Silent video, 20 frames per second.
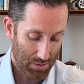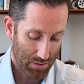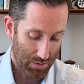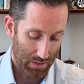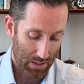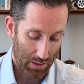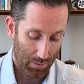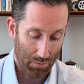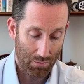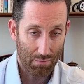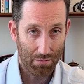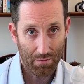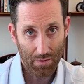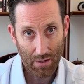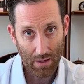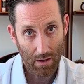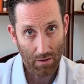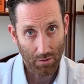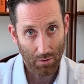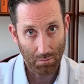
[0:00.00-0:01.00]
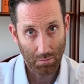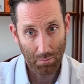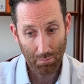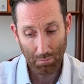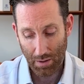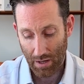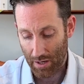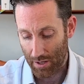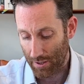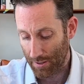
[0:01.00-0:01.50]
so they would fit a little bit
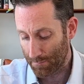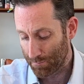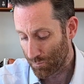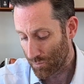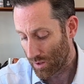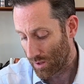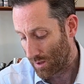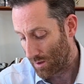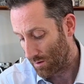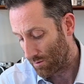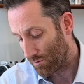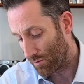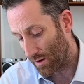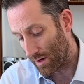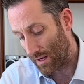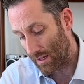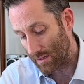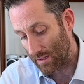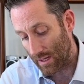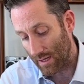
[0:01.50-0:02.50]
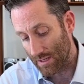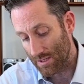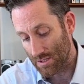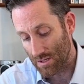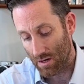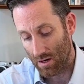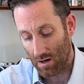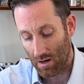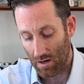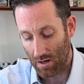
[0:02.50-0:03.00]
better. Front headlights
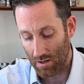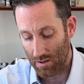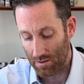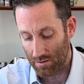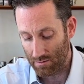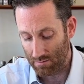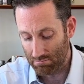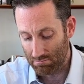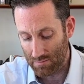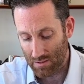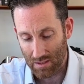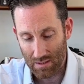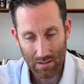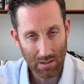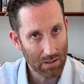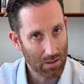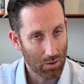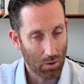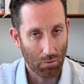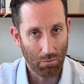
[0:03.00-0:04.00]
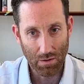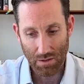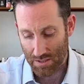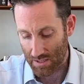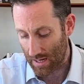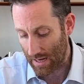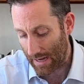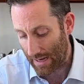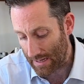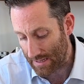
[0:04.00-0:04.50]
are a little
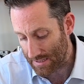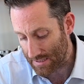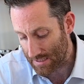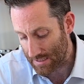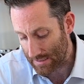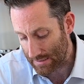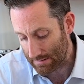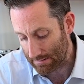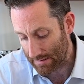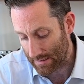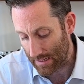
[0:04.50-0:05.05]
oversized.